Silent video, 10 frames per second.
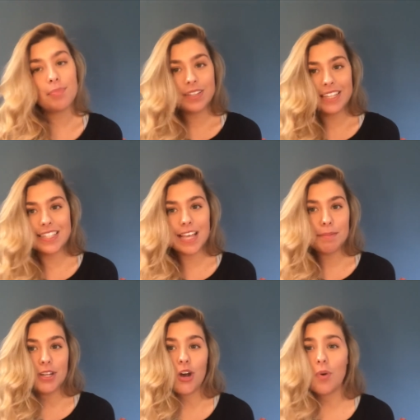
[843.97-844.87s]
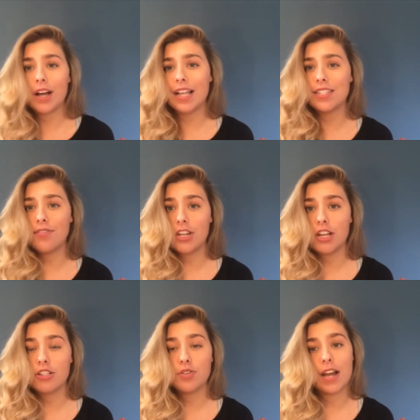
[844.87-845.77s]
Please let me know what kinds of
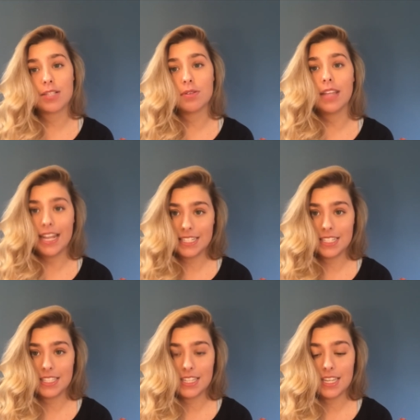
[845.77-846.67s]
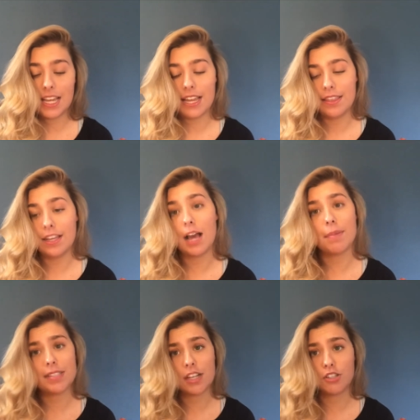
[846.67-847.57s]
videos you guys would like to see in the
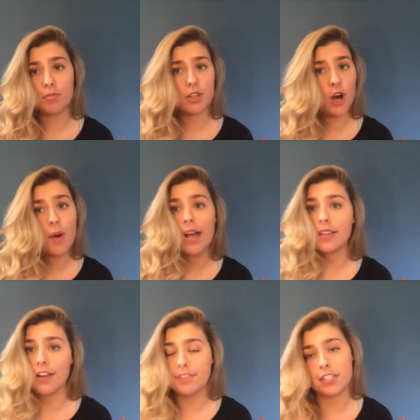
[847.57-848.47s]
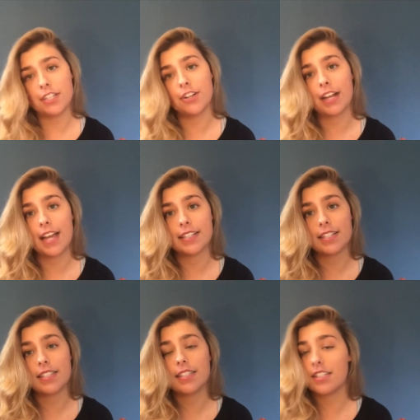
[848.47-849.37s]
comment section below. I love to see your
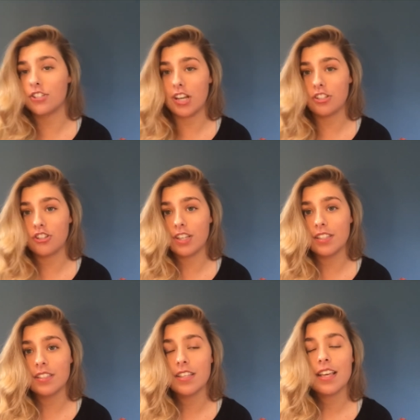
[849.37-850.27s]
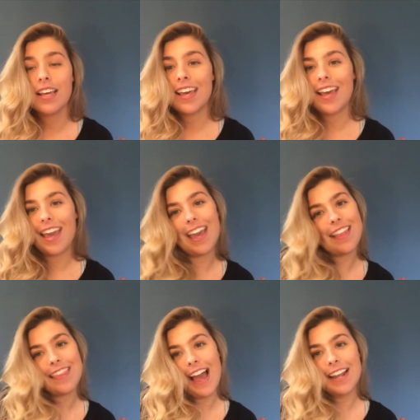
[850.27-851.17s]
guys' suggestions.
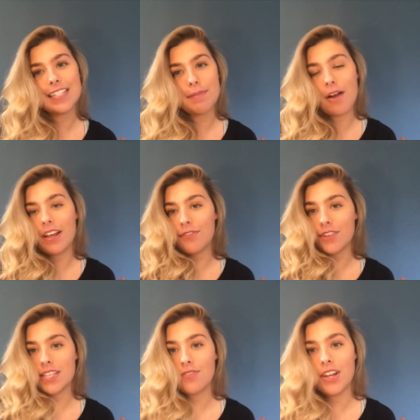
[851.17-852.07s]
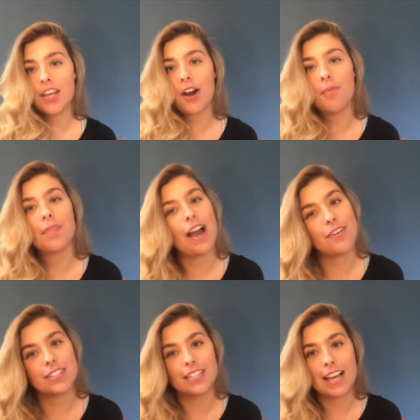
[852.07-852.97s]
And that is about it for this video.
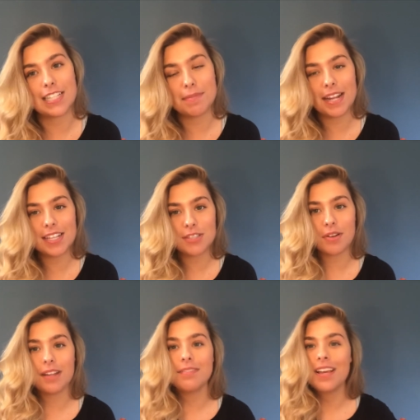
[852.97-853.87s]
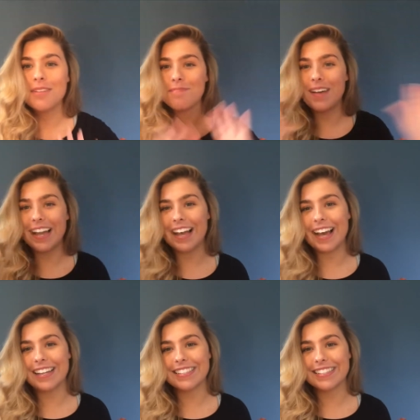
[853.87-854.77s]
I'll see you guys in my next one. Bye
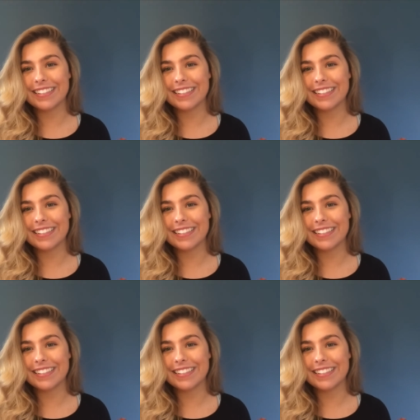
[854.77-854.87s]
guys.